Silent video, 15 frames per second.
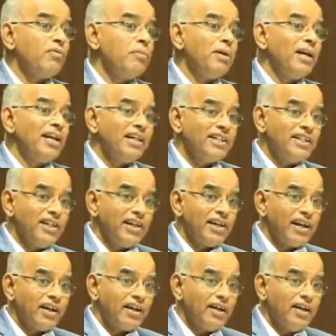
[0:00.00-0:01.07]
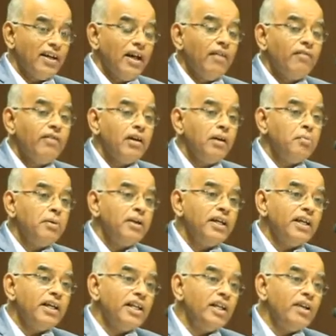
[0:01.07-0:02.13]
women and children will
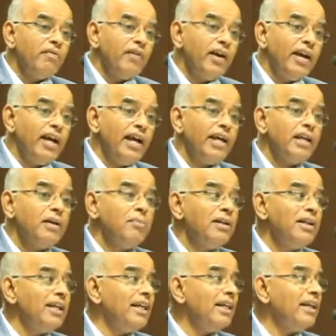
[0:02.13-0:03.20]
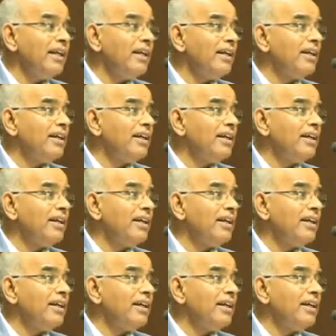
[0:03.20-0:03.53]
be invariably